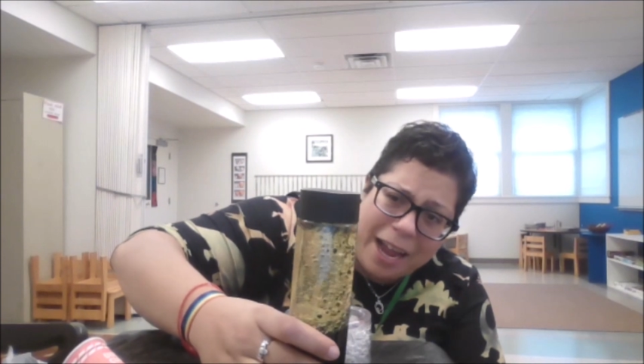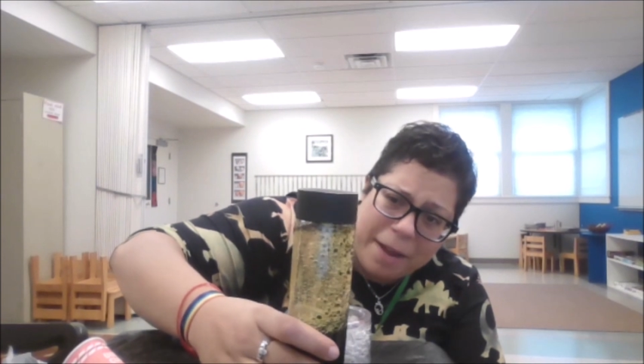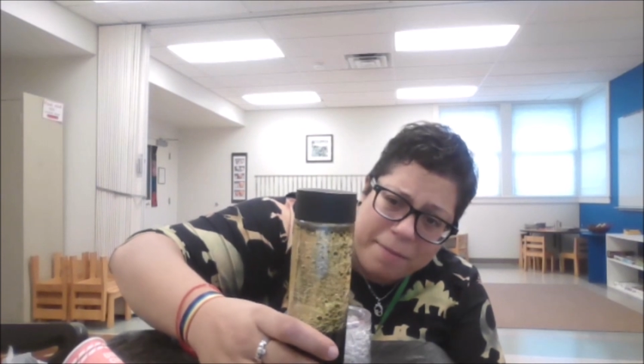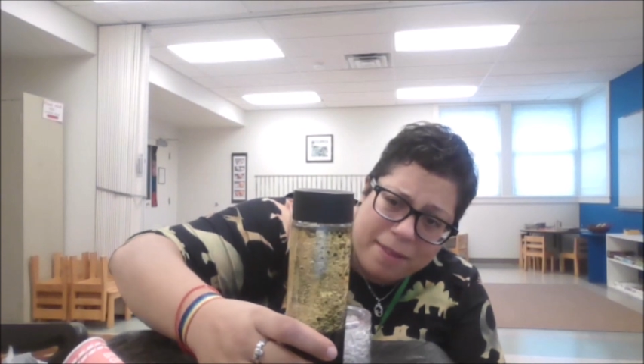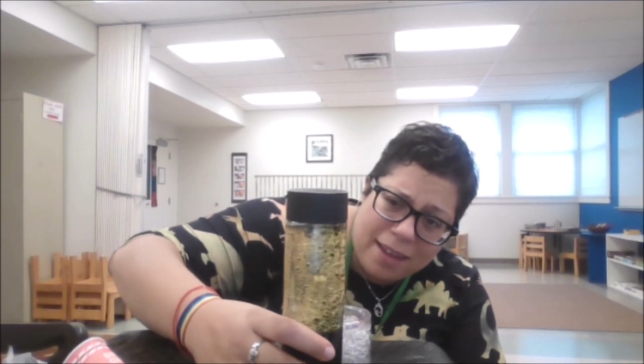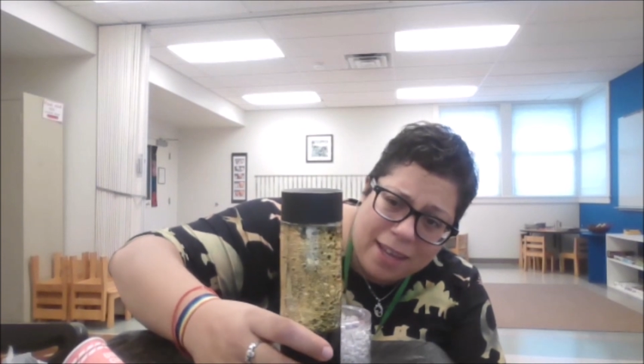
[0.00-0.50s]

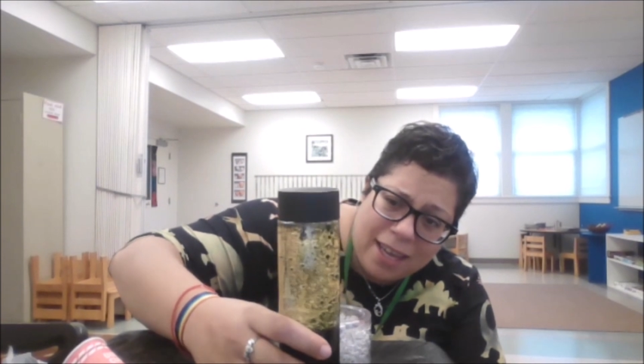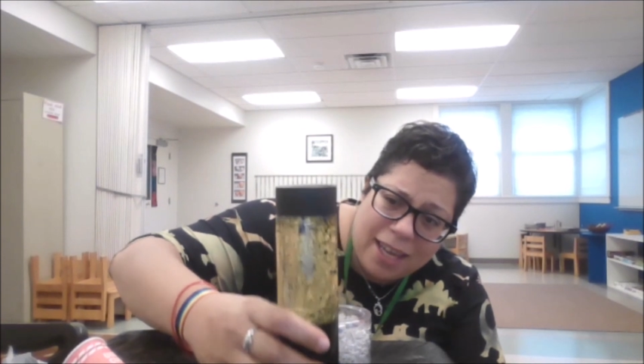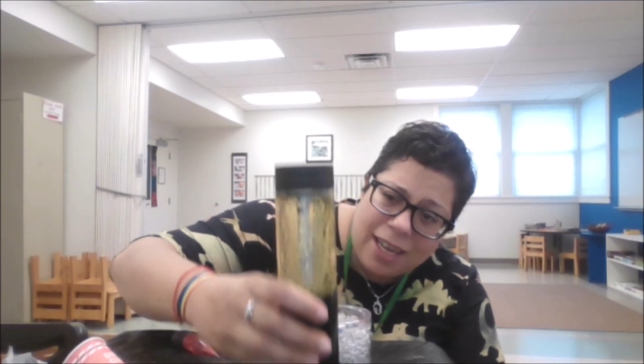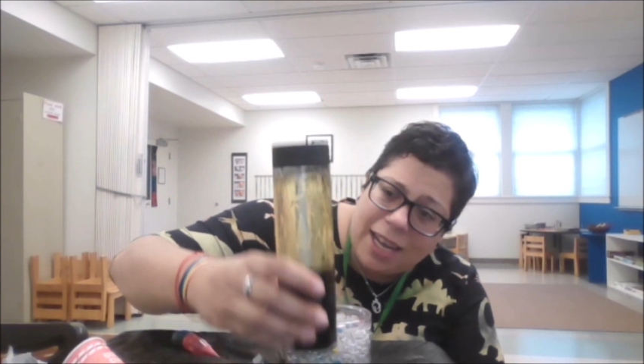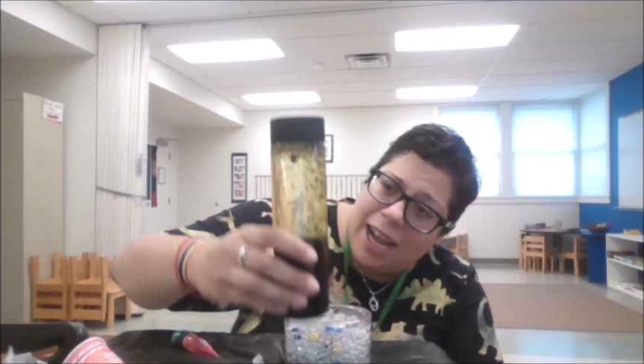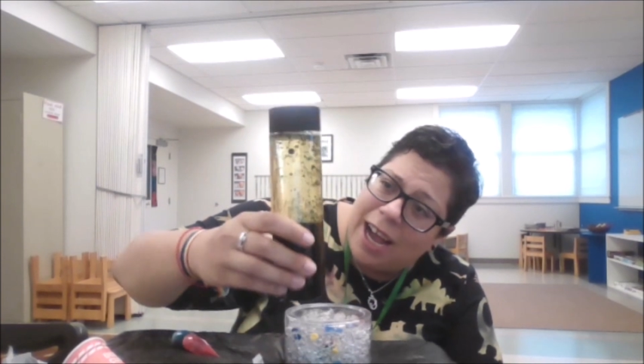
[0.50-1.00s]
I'm
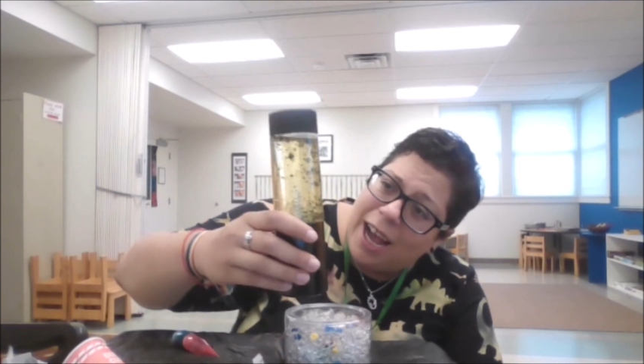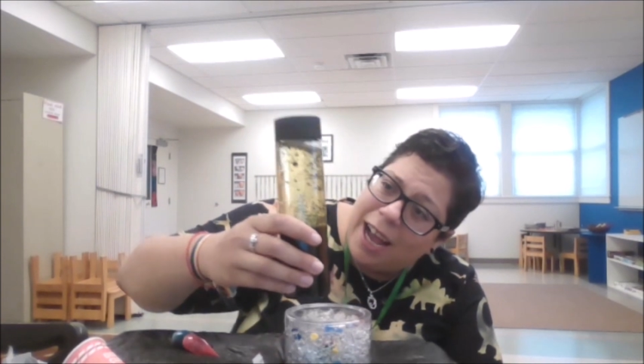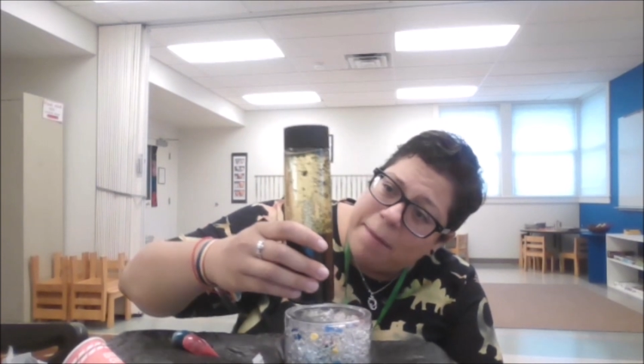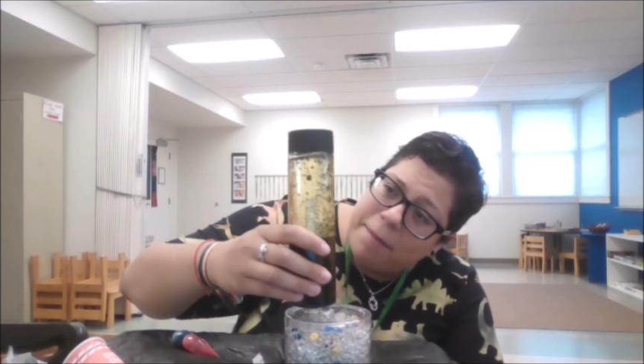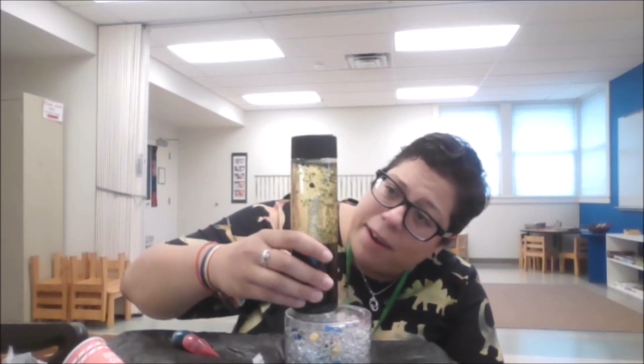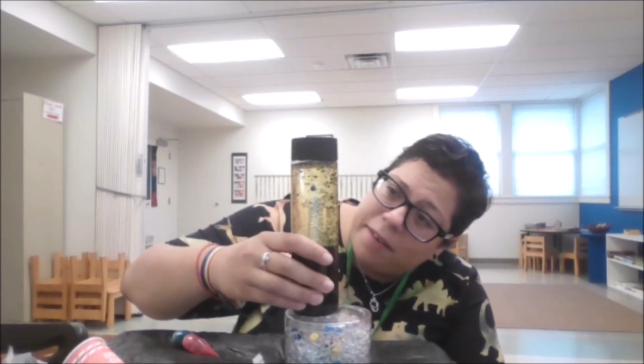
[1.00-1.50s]
thinking
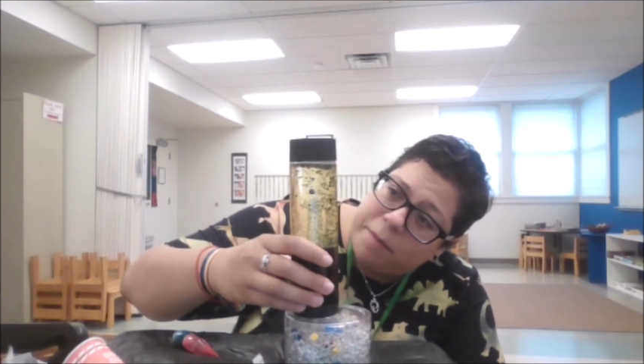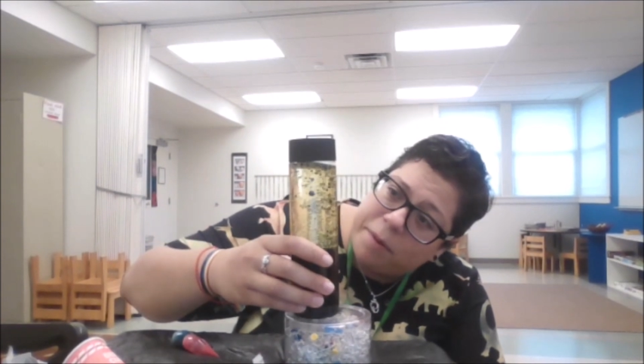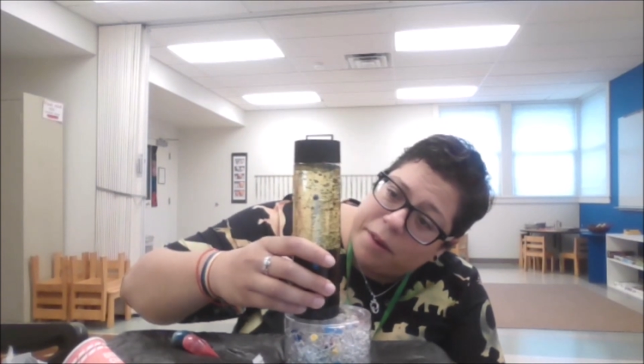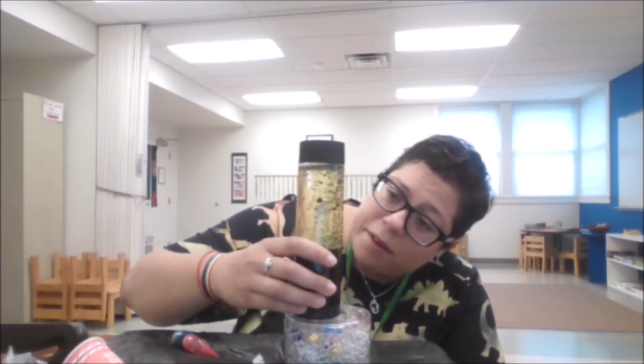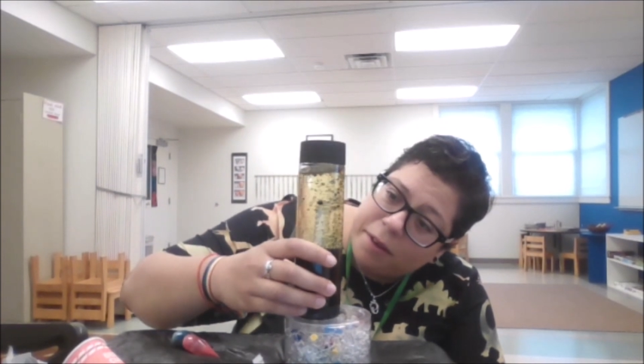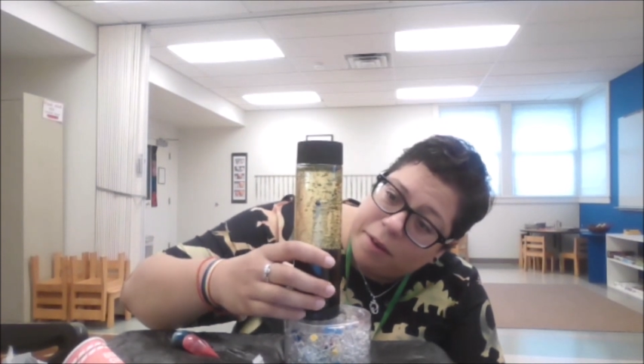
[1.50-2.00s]
I might have
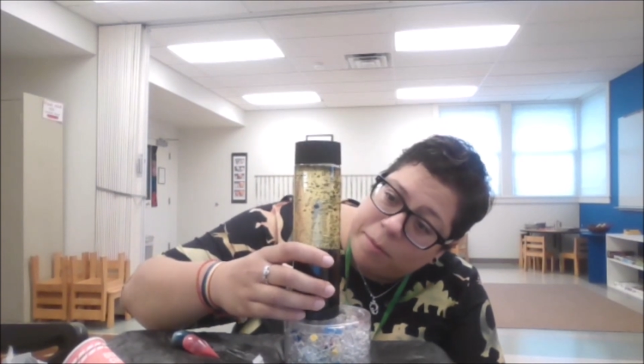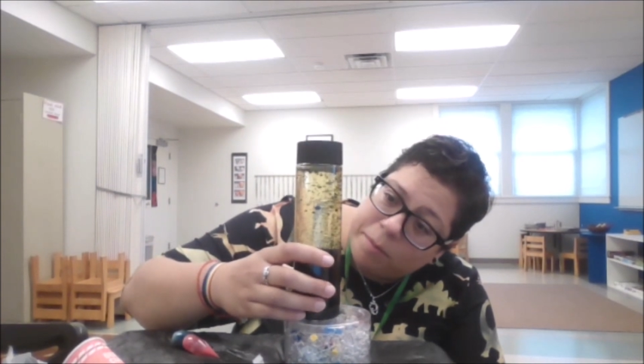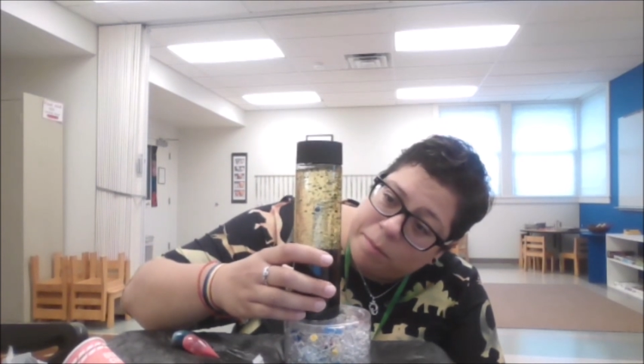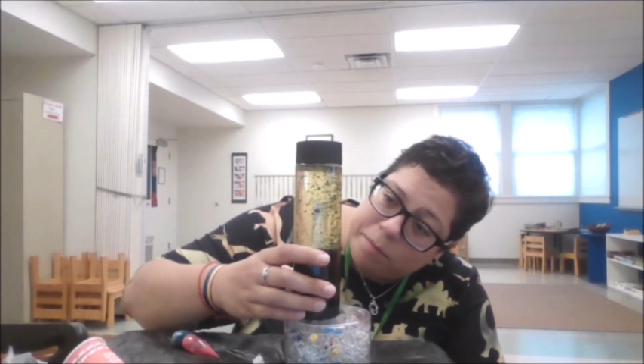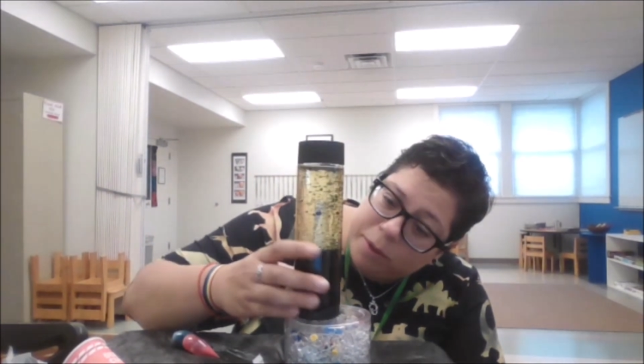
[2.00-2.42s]
put a little